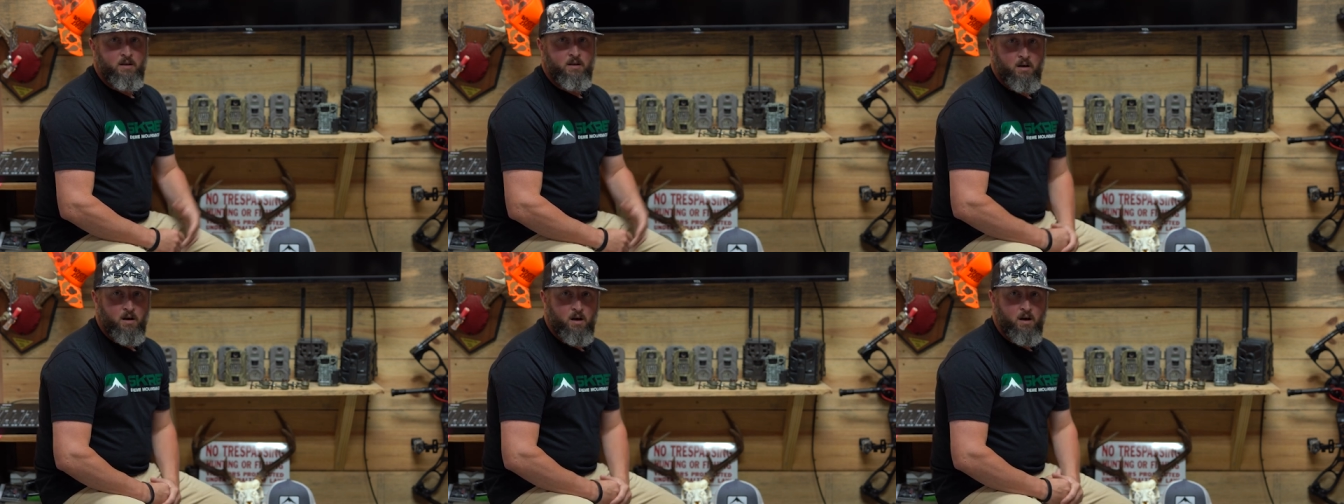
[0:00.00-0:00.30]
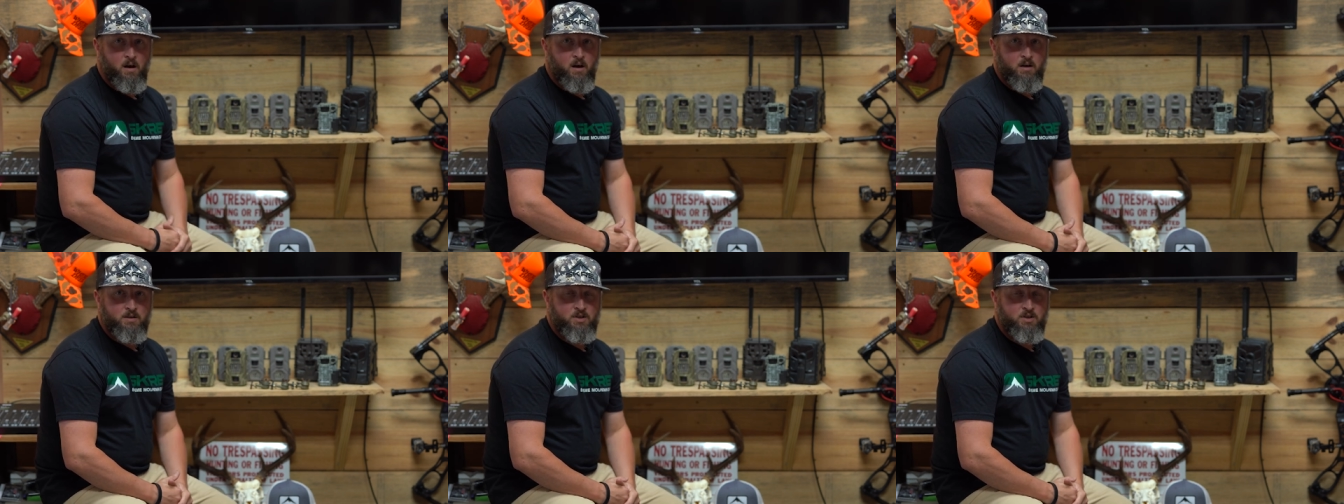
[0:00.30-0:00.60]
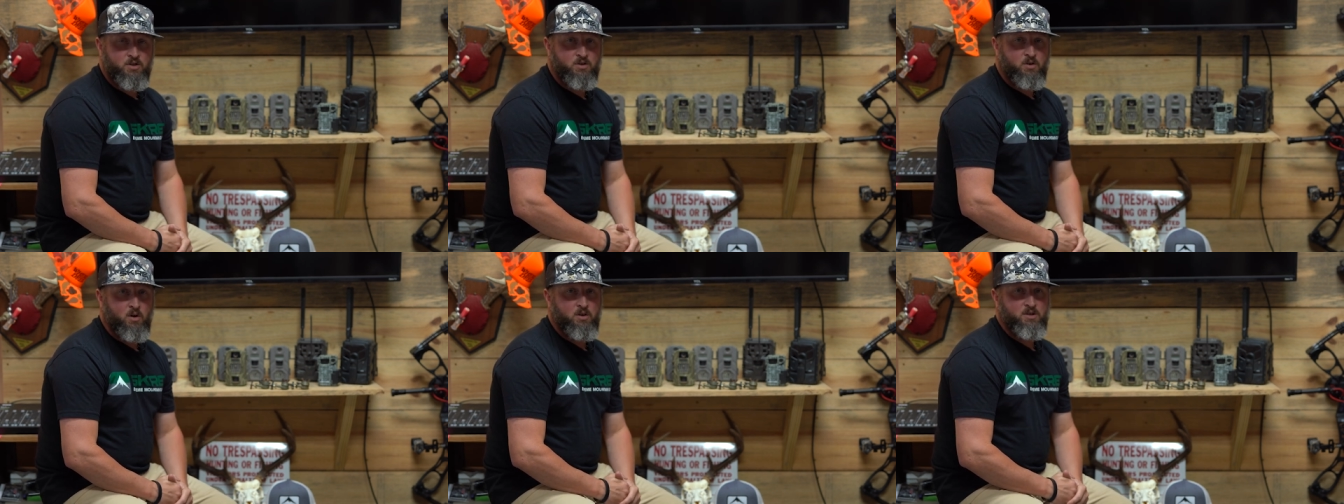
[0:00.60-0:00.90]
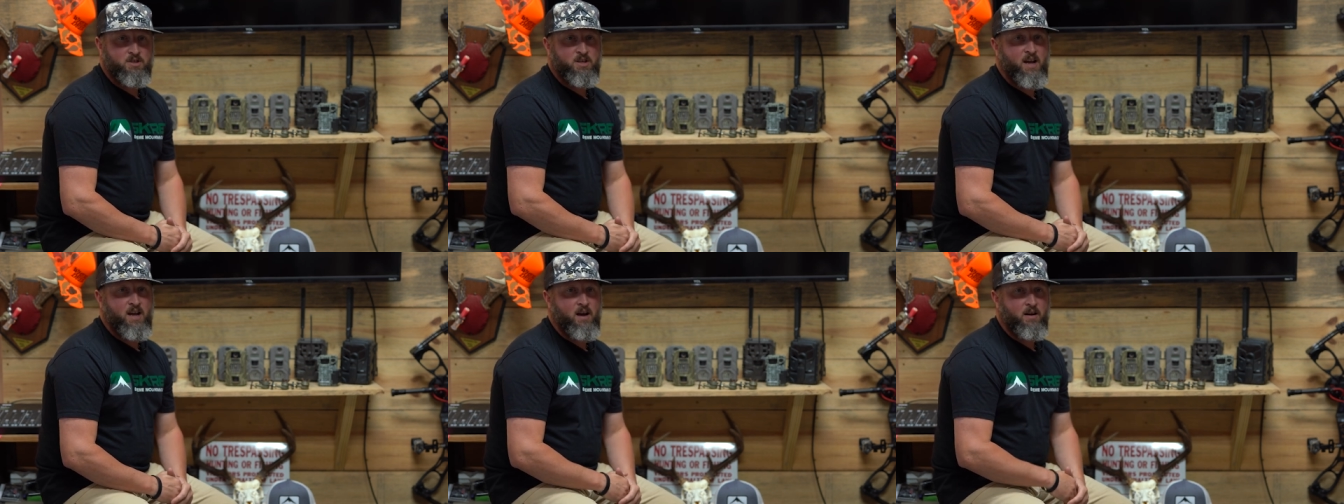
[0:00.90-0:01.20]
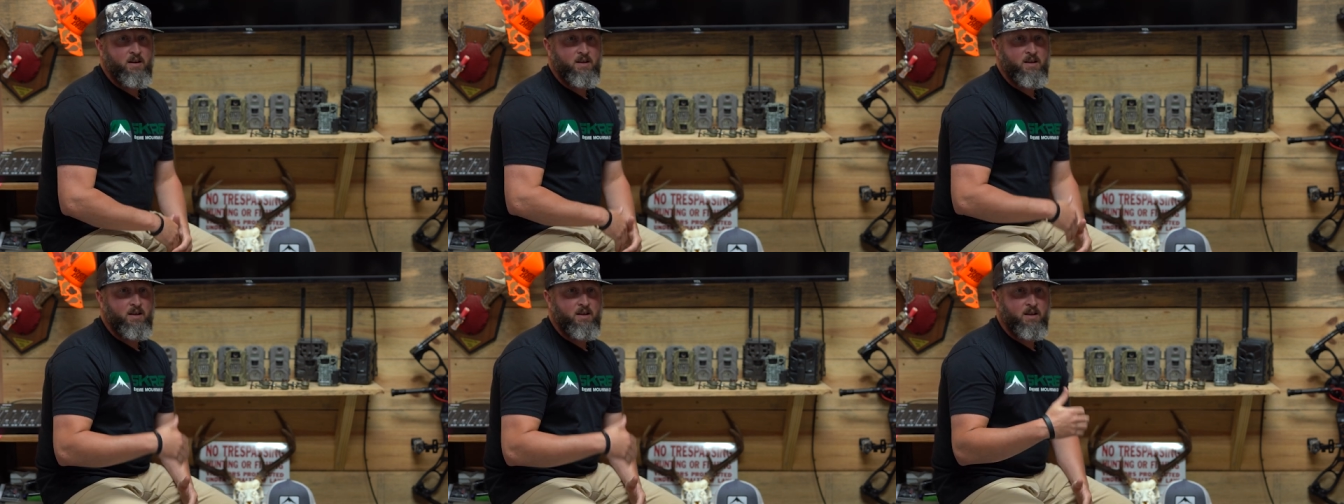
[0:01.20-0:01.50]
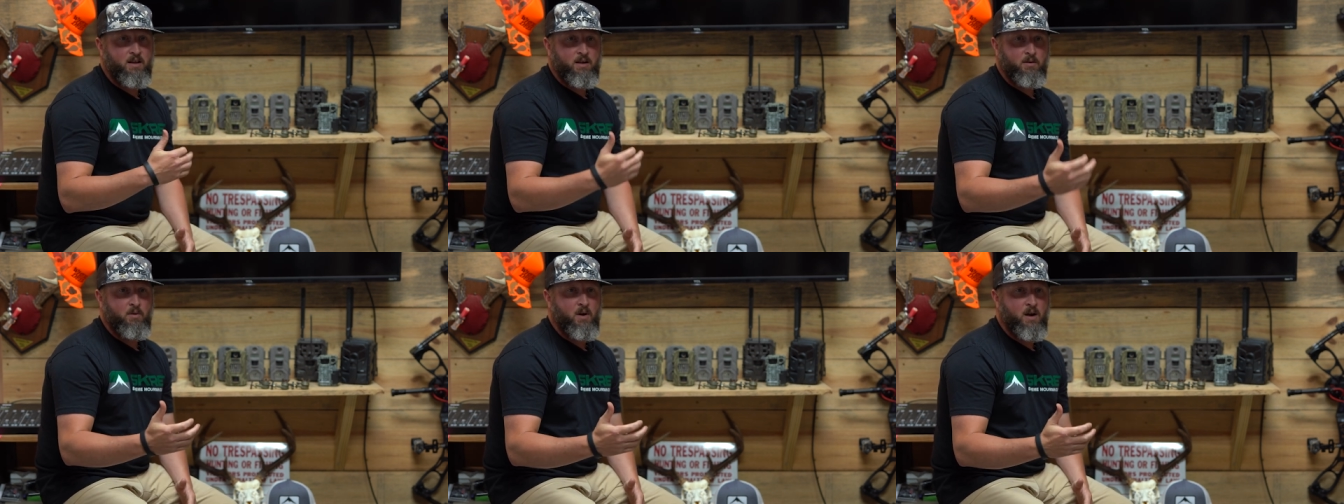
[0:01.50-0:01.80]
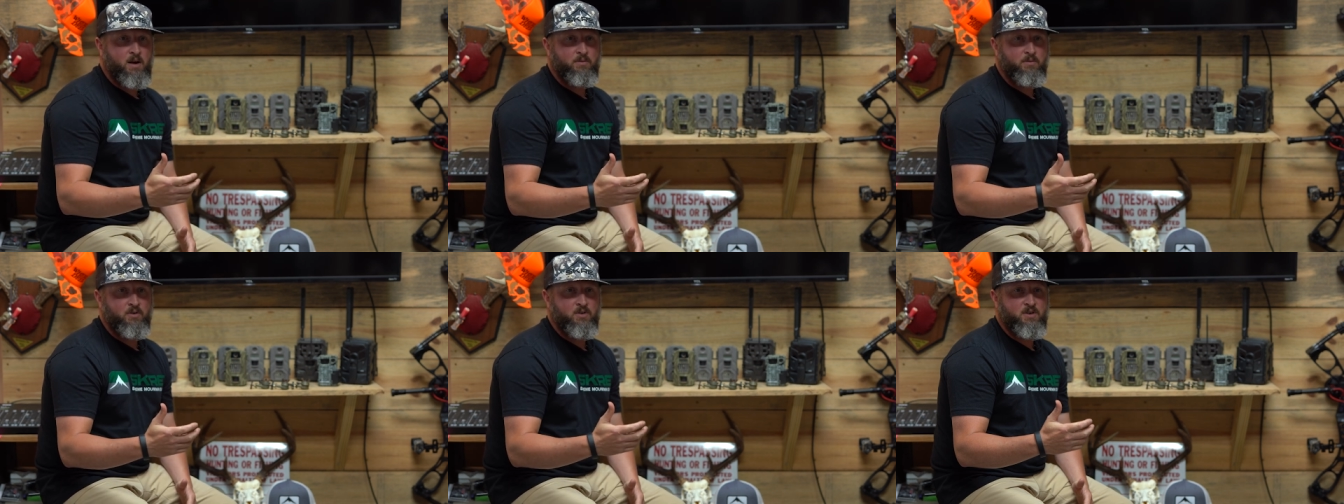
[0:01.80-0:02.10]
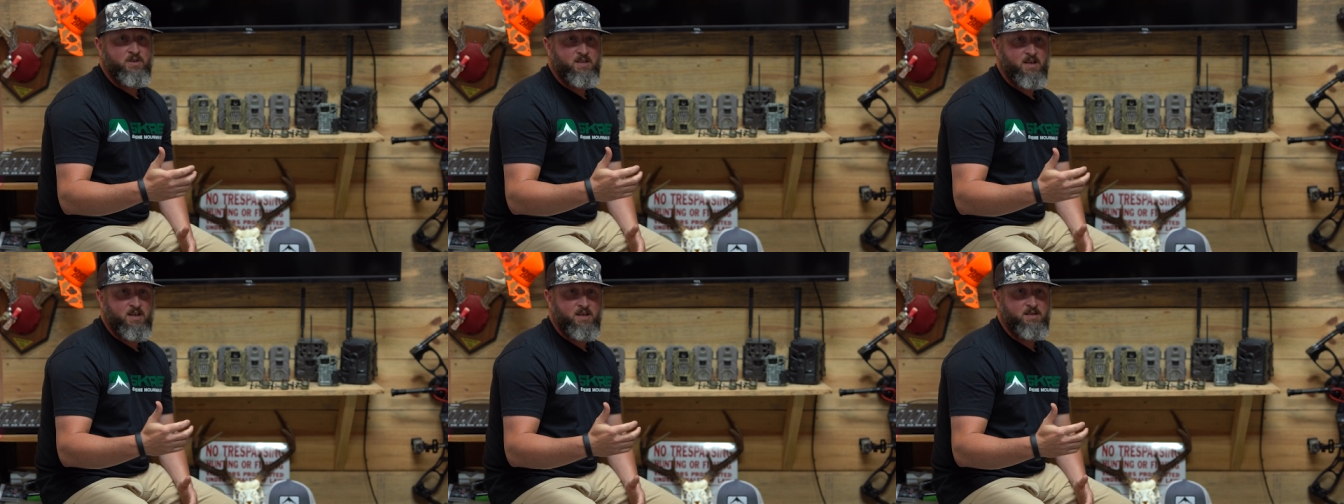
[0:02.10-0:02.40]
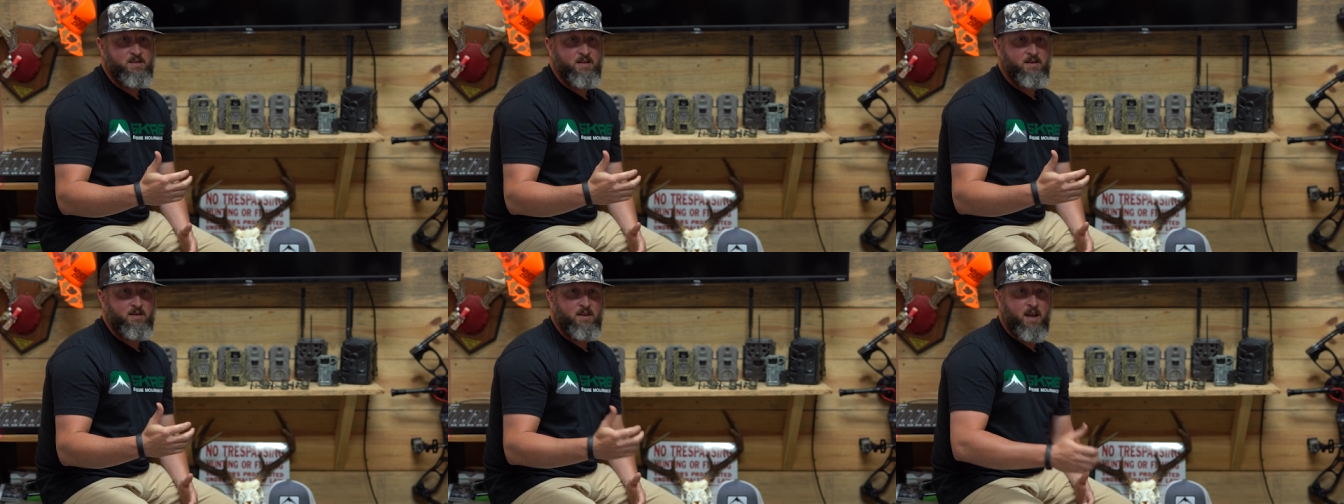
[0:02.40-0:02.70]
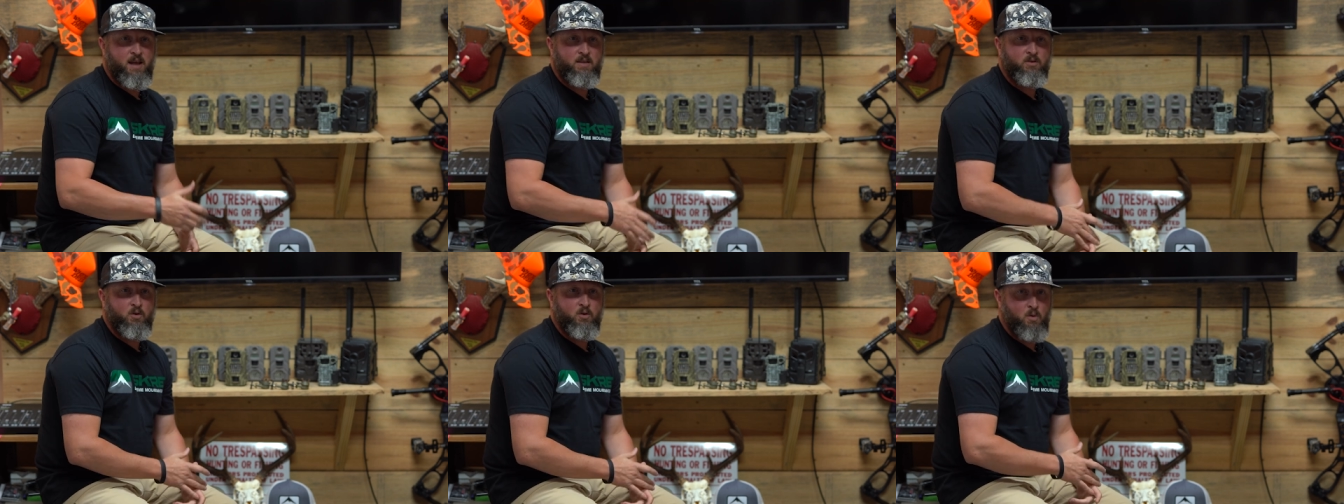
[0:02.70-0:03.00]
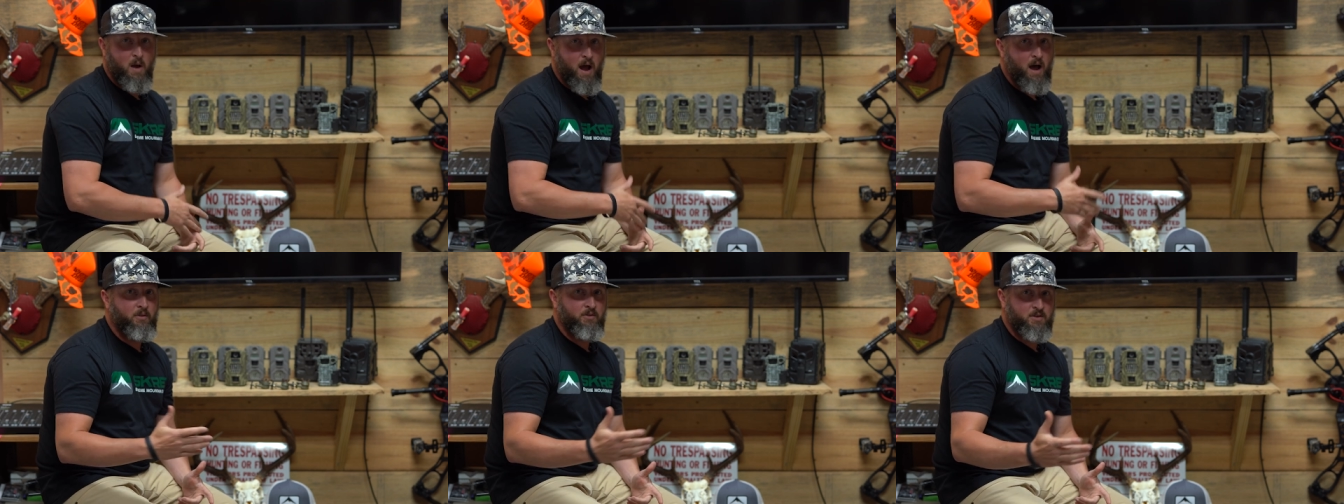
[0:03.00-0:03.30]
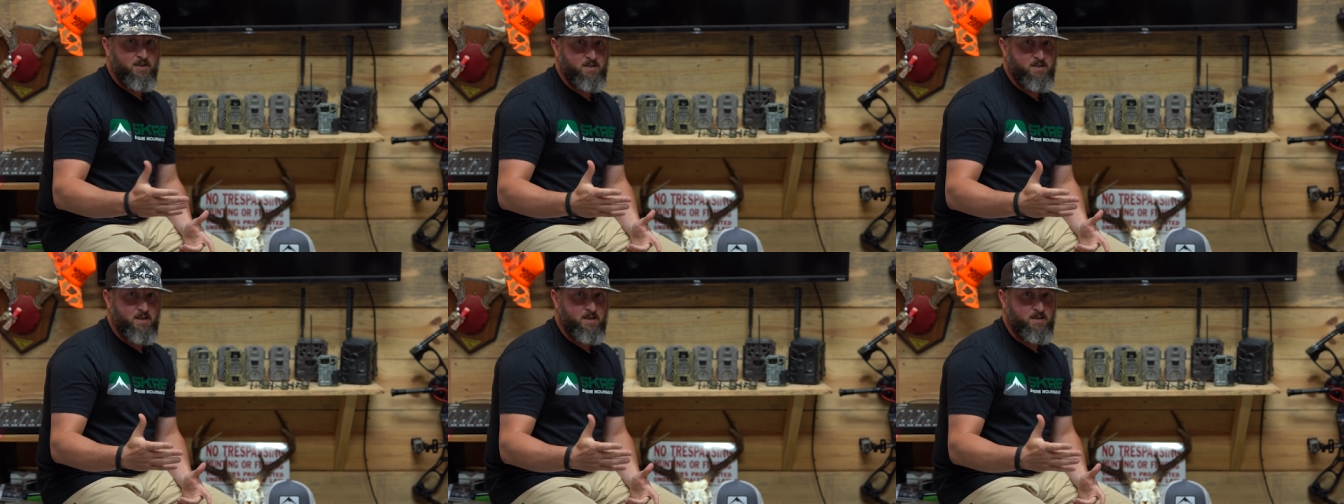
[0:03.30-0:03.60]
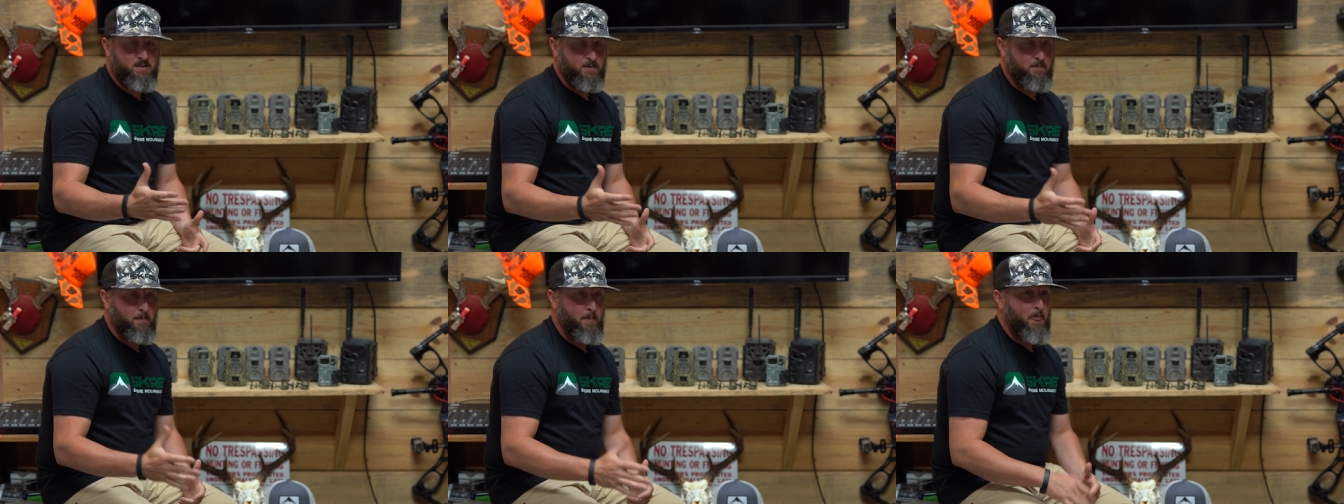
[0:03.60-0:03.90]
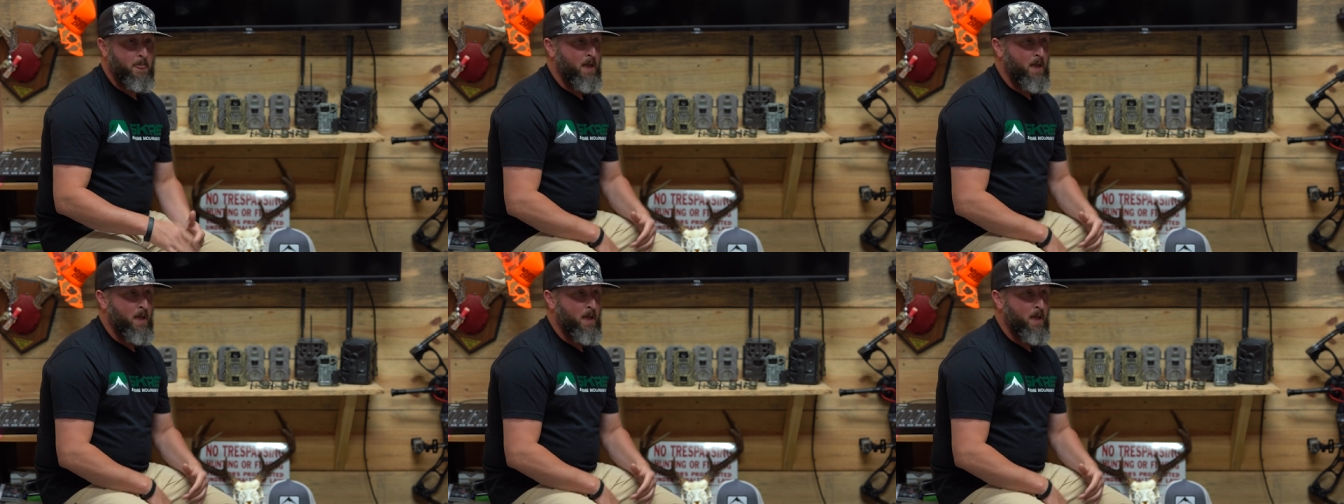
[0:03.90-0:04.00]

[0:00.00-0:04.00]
uh, to start scouting and getting ready for the season and throughout the season.